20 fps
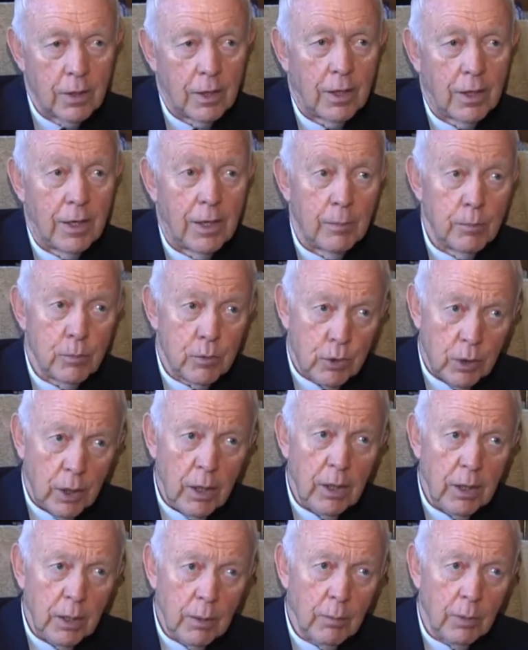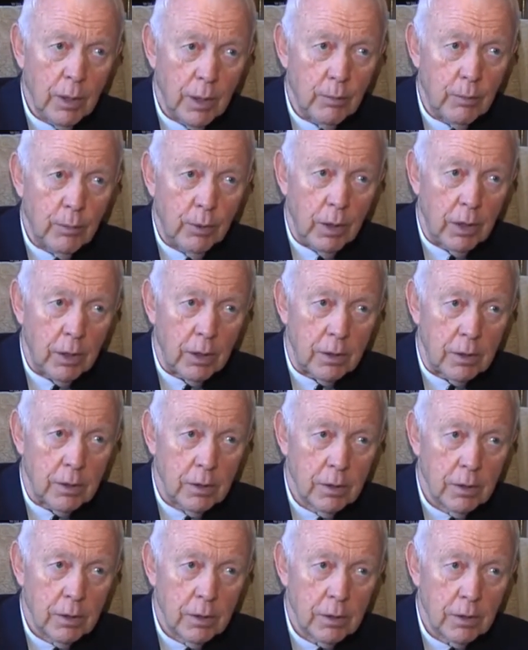I am training my brain
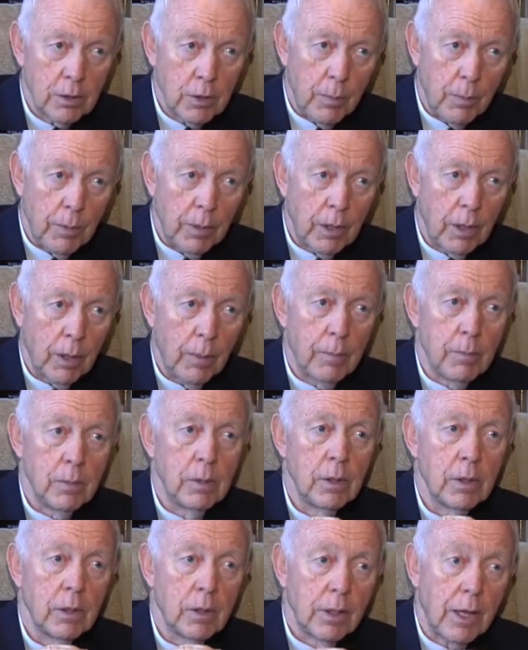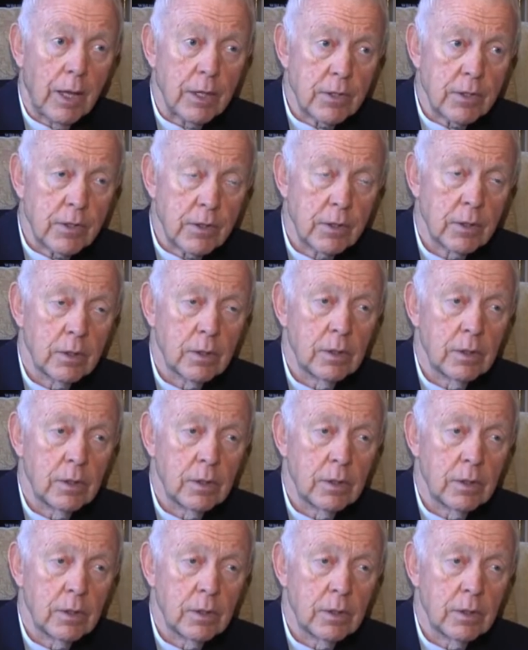to become less